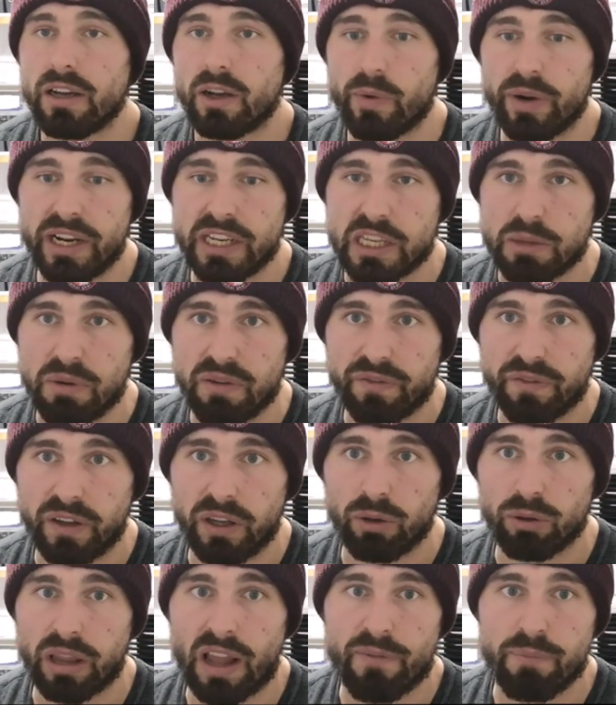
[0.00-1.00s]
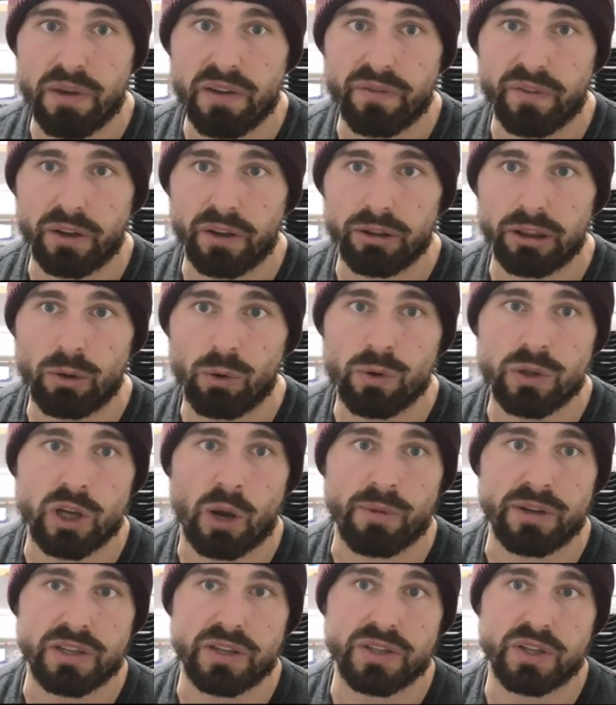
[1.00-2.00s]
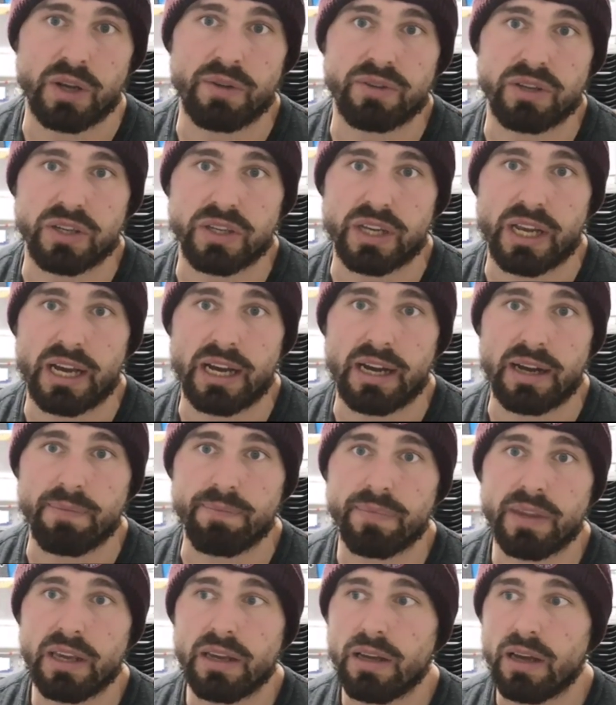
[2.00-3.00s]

Going into the midfield, left midfield, Luke Thomas deserves to start.